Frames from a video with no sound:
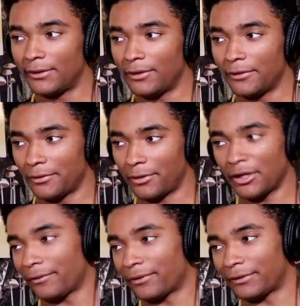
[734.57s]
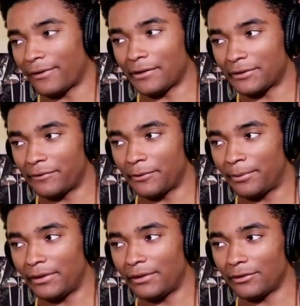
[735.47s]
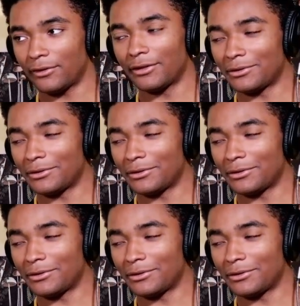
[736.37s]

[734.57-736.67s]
or Conference Finals MVP either. And it was